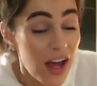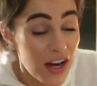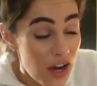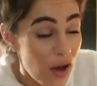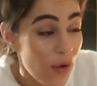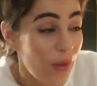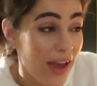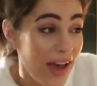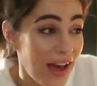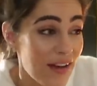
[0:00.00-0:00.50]
I
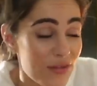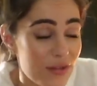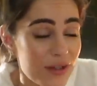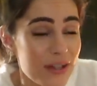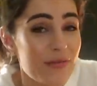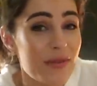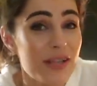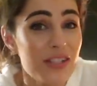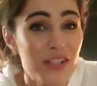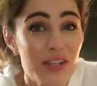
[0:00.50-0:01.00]
know I have
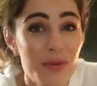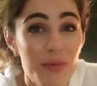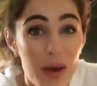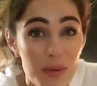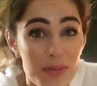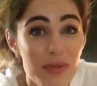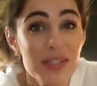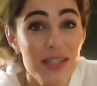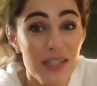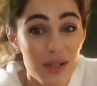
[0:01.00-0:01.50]
already mentioned it, but
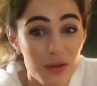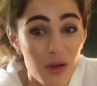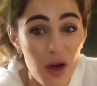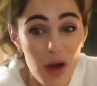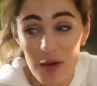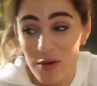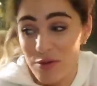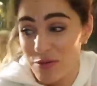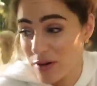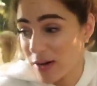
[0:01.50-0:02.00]
I'm still
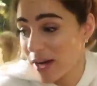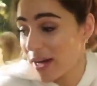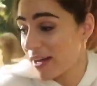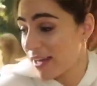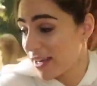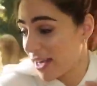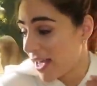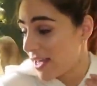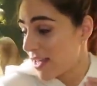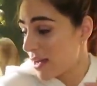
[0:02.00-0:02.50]
not over it,
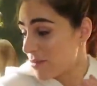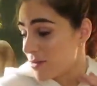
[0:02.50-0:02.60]
okay?